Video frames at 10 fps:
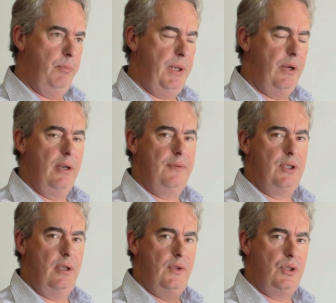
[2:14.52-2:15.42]
period of
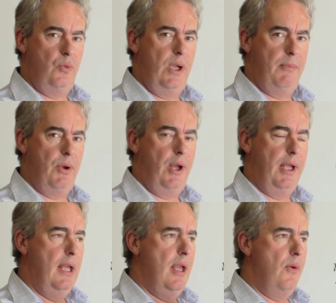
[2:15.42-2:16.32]
service
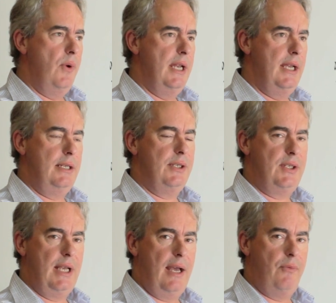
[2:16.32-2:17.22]
whereby we need to
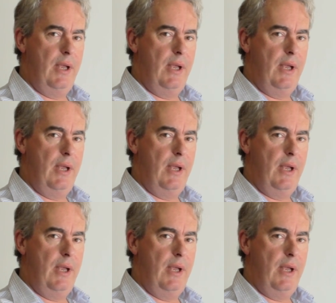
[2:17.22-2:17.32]
start